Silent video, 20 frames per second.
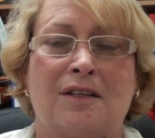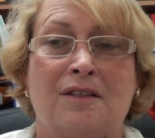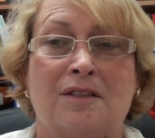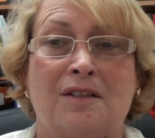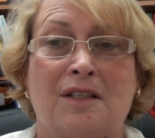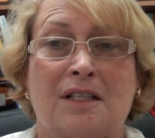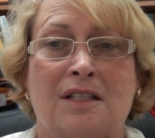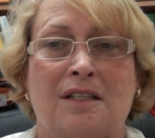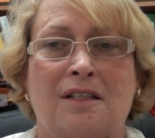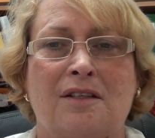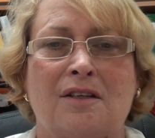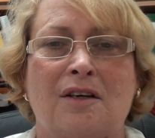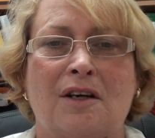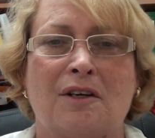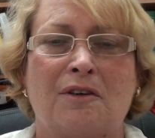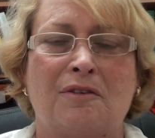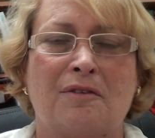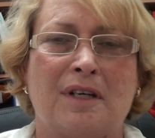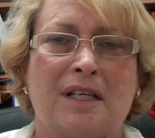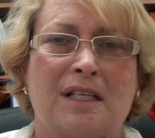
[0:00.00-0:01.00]
Just to
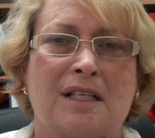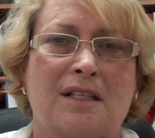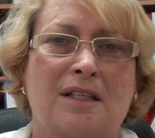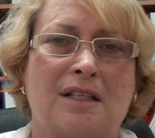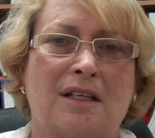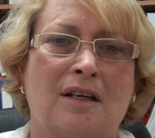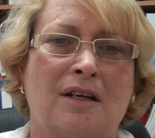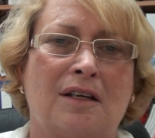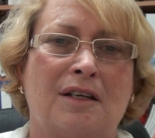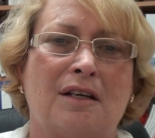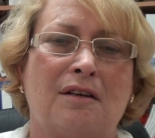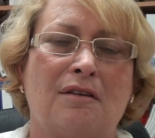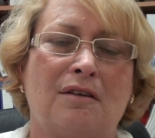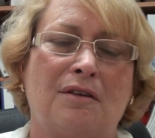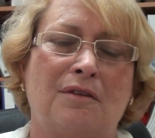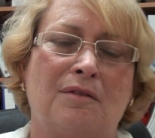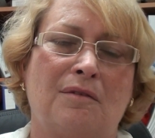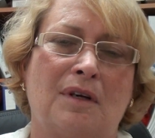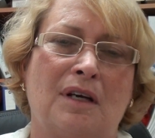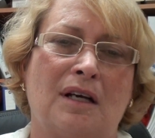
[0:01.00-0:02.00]
digress, I
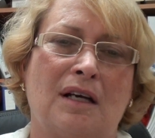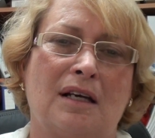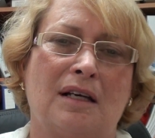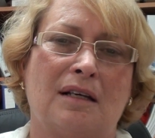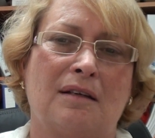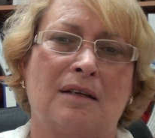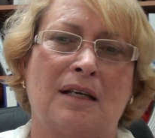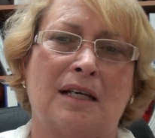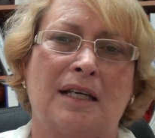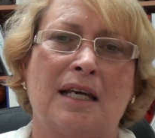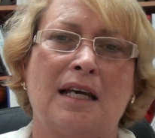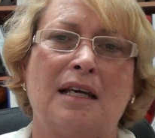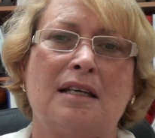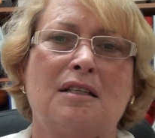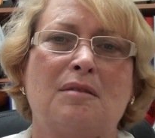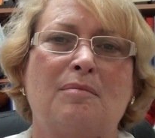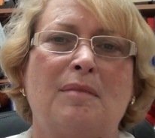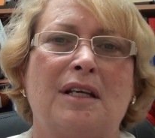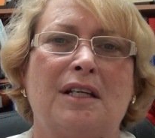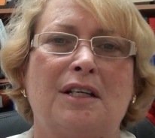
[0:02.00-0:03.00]
know a
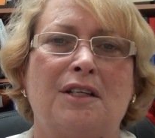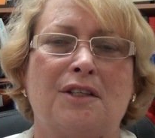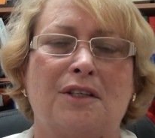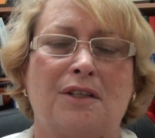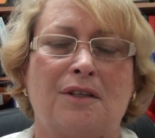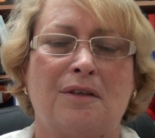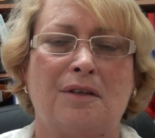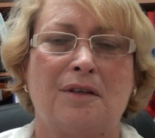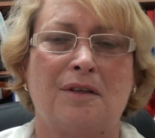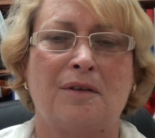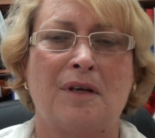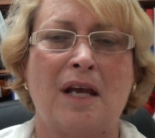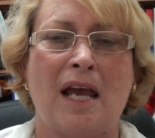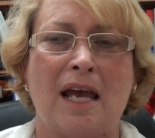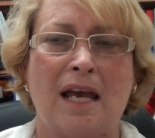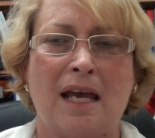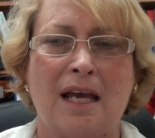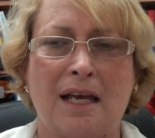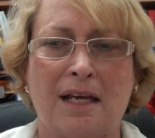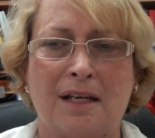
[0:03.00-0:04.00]
case manager who
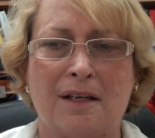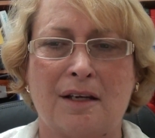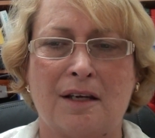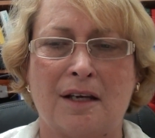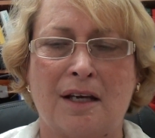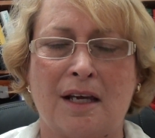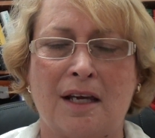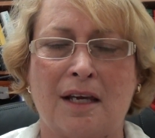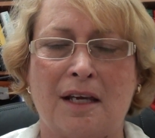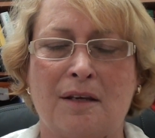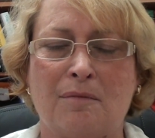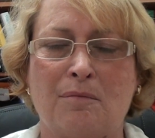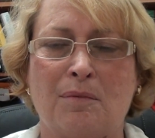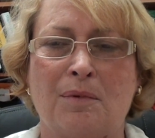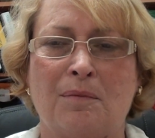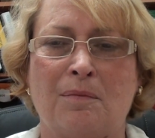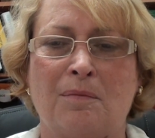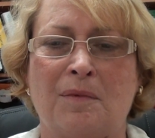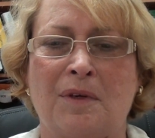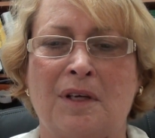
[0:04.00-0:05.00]
had a
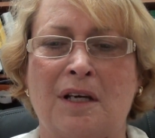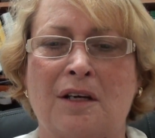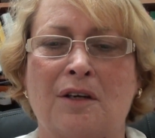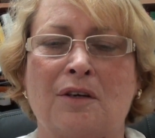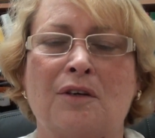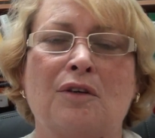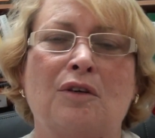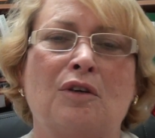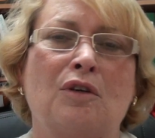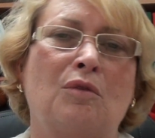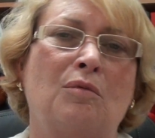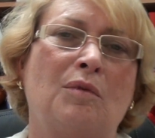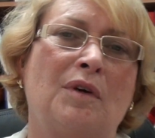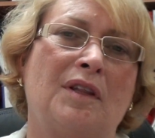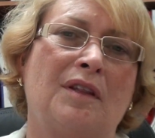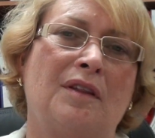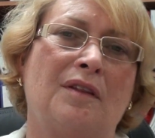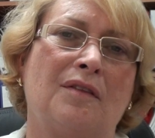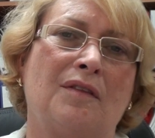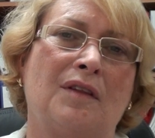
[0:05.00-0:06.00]
young girl
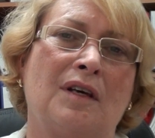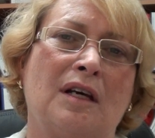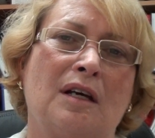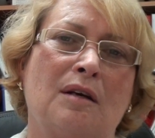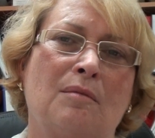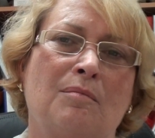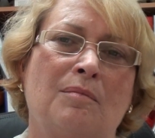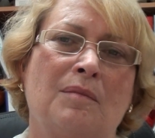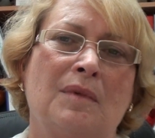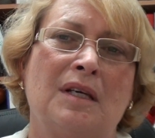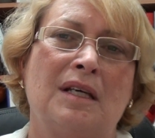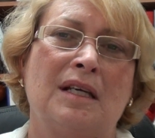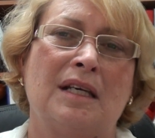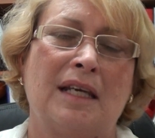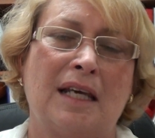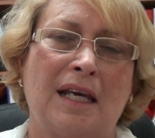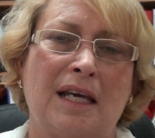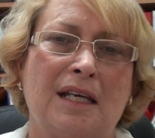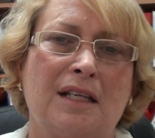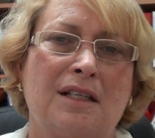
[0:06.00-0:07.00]
with
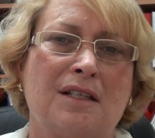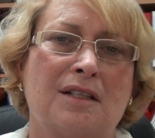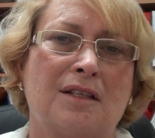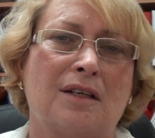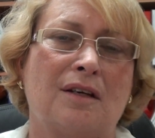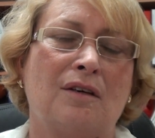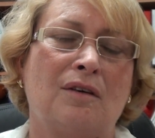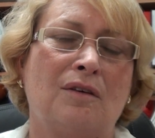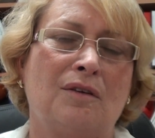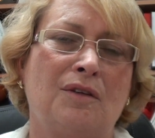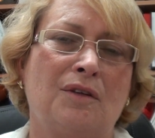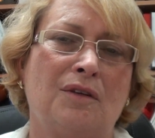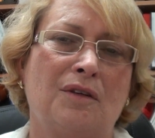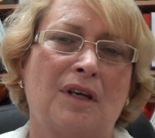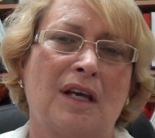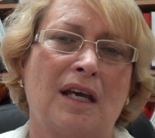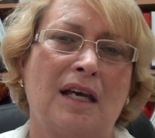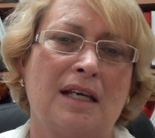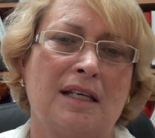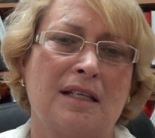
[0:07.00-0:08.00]
cancer on her
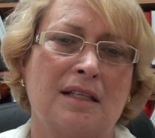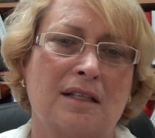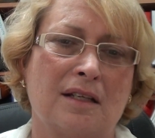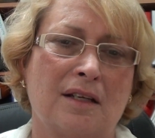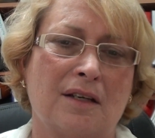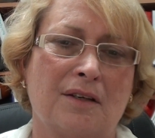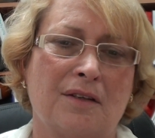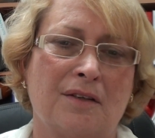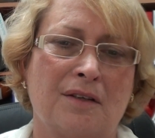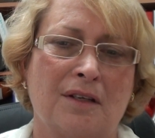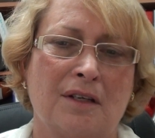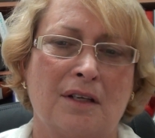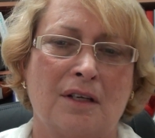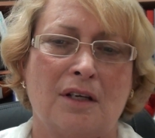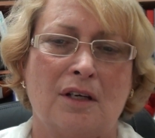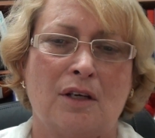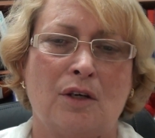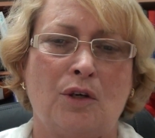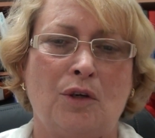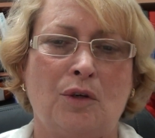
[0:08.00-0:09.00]
caseload,
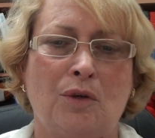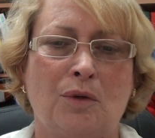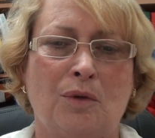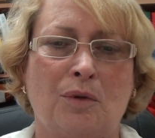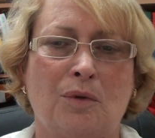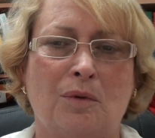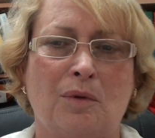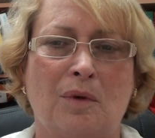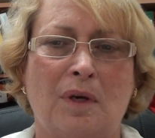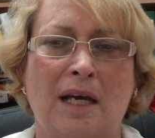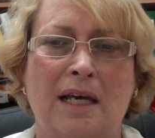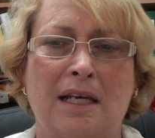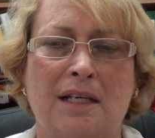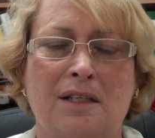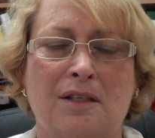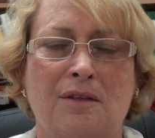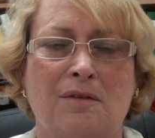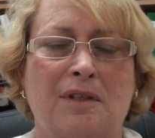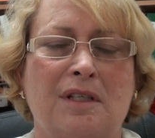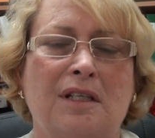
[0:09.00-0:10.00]
who had
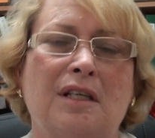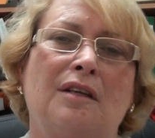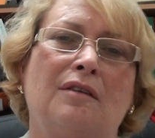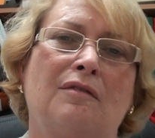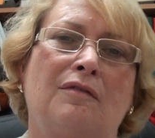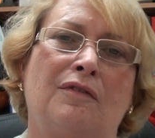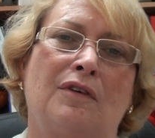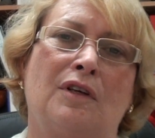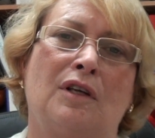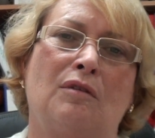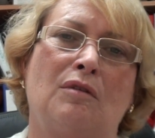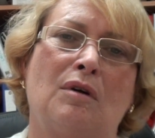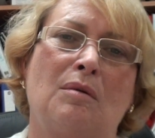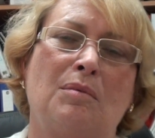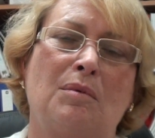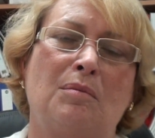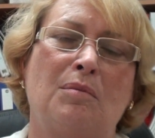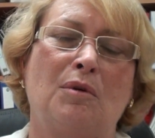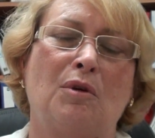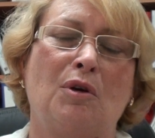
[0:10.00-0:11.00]
to attend
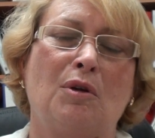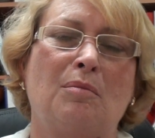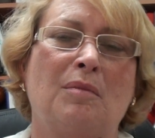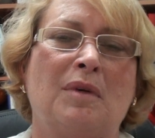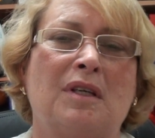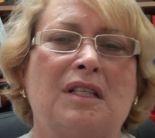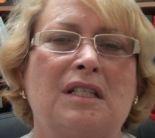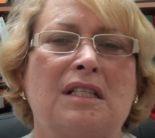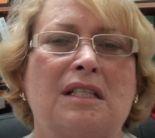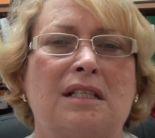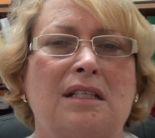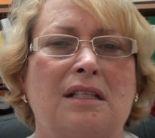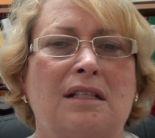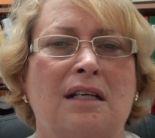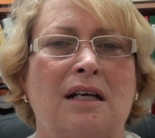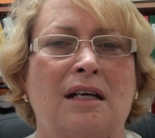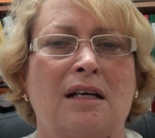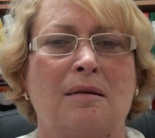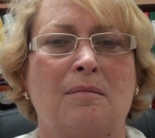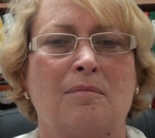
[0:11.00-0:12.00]
follow-up appointments
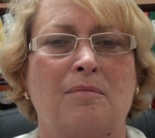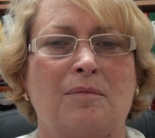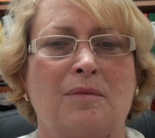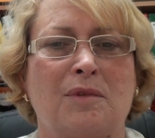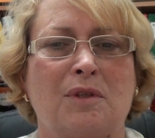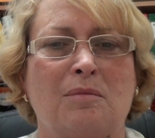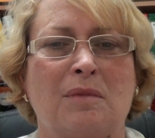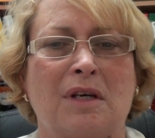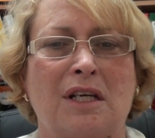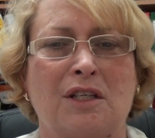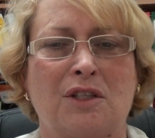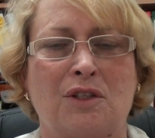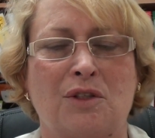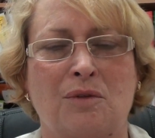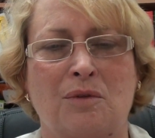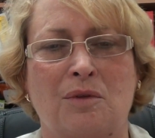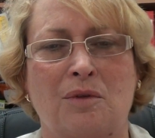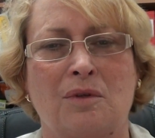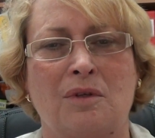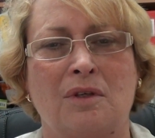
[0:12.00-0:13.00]
to make
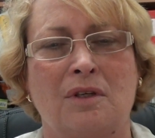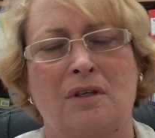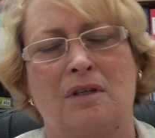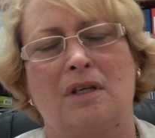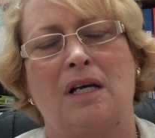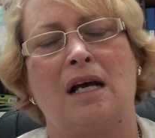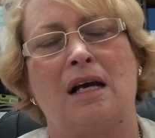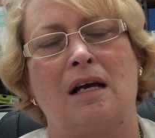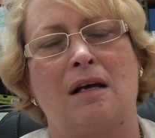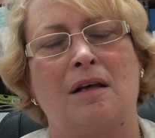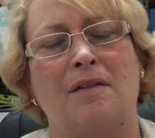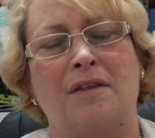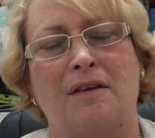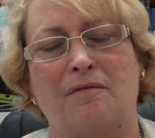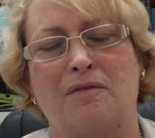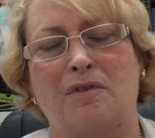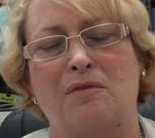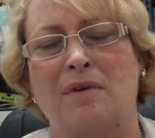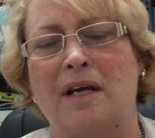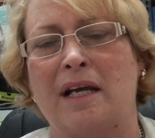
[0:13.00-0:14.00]
sure, I think
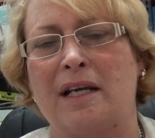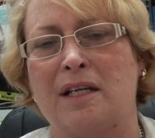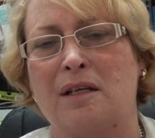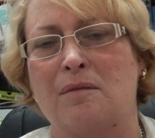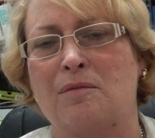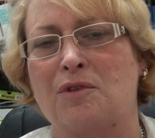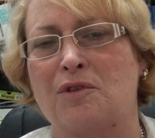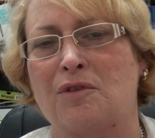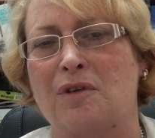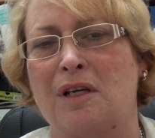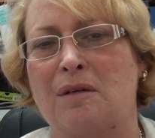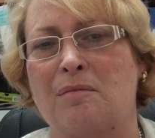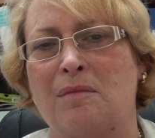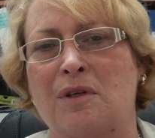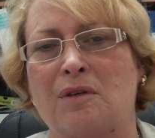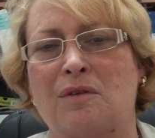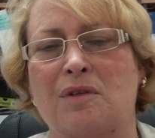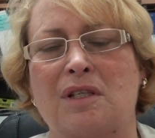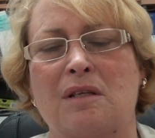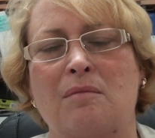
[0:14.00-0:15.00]
for radium
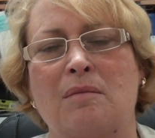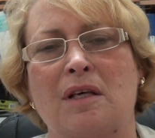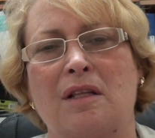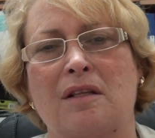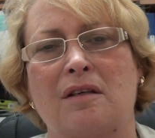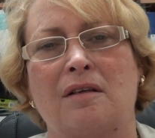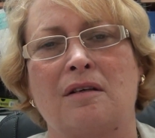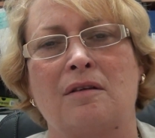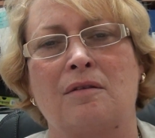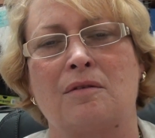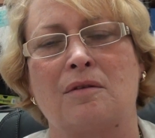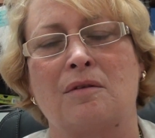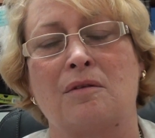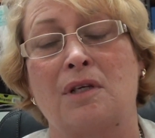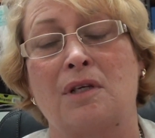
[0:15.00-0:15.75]
treatment or some other, or